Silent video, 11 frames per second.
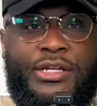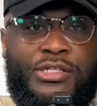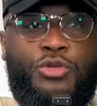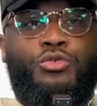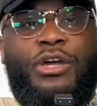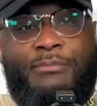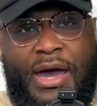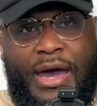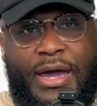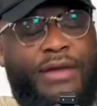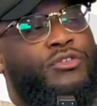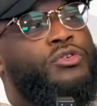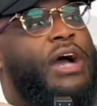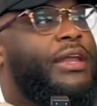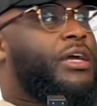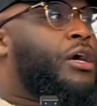The two combined. If you
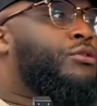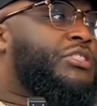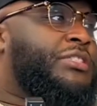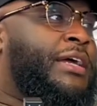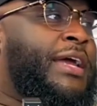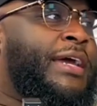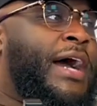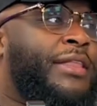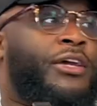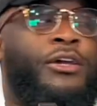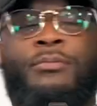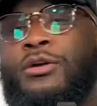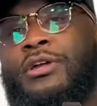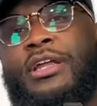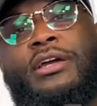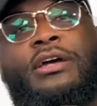got a coach that ain't got the
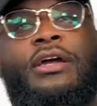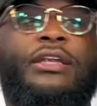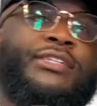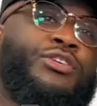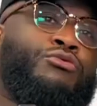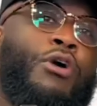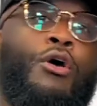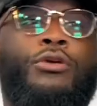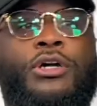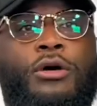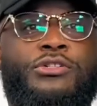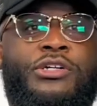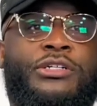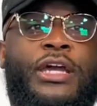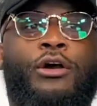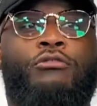community, that's the wrong coach, because
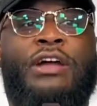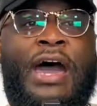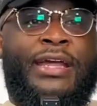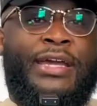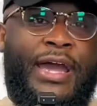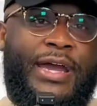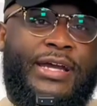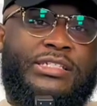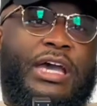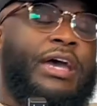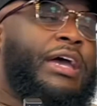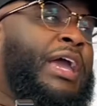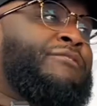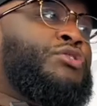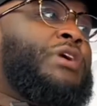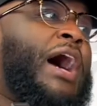they gonna run out of gas. If
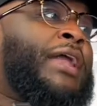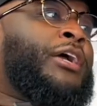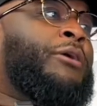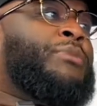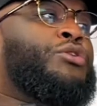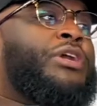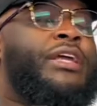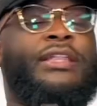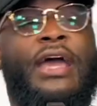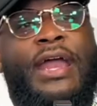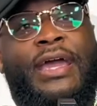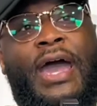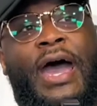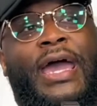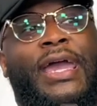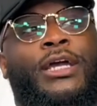you got a community that ain't got
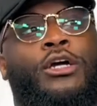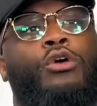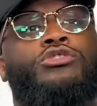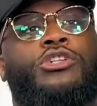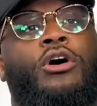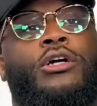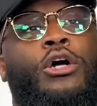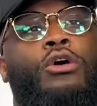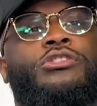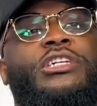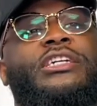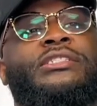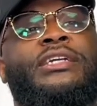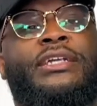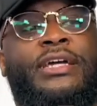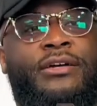a coach or coaches
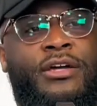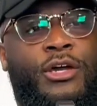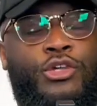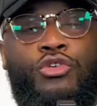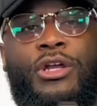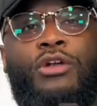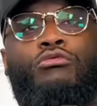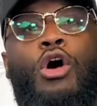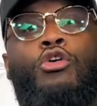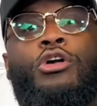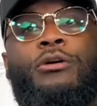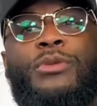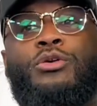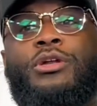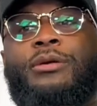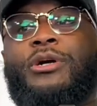in it, you're in the wrong
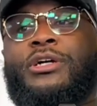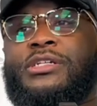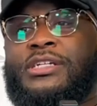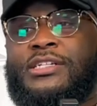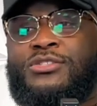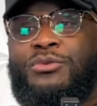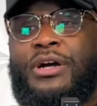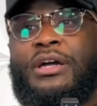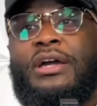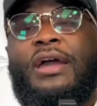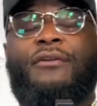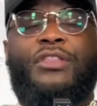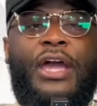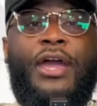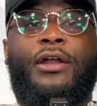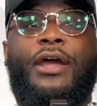community, because guess what?
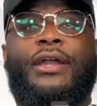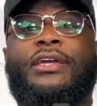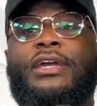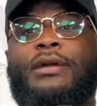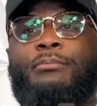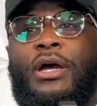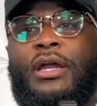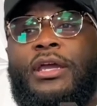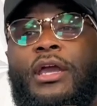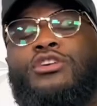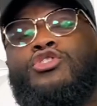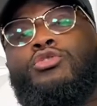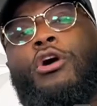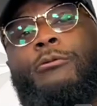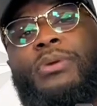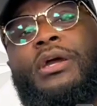They are there to get money, and you
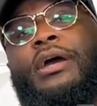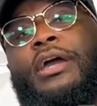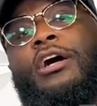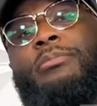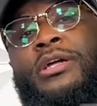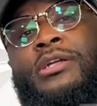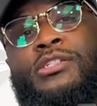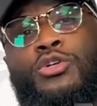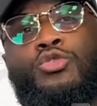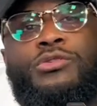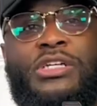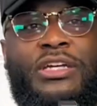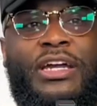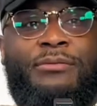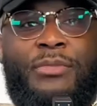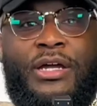gonna be a help and a tool to
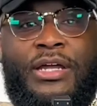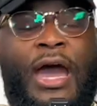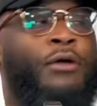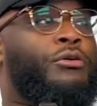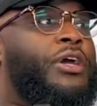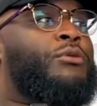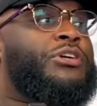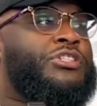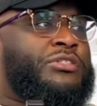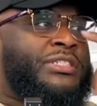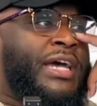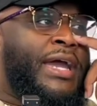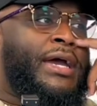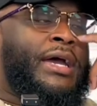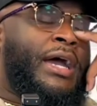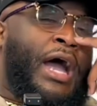get money. I don't care what you say.
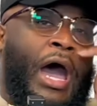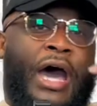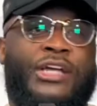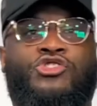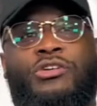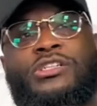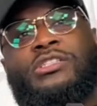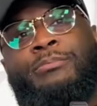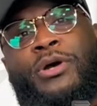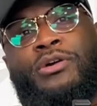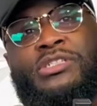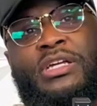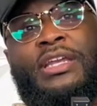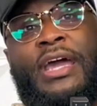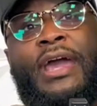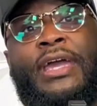I trust the person
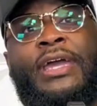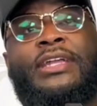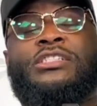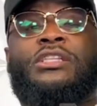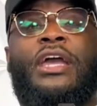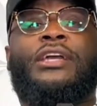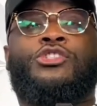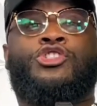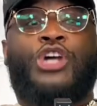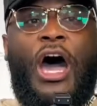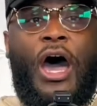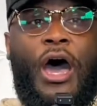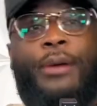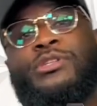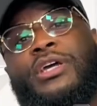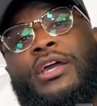that it is their
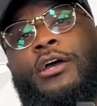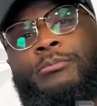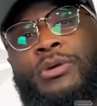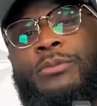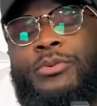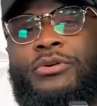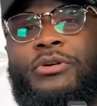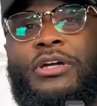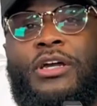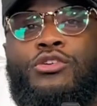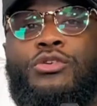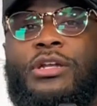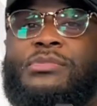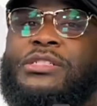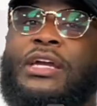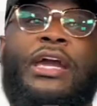job to help people. You get what I'm
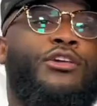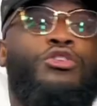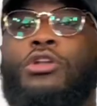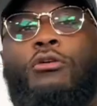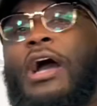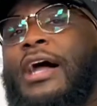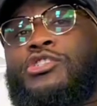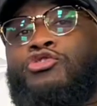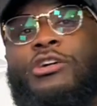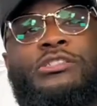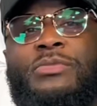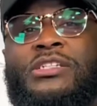saying? You don't got to trust me.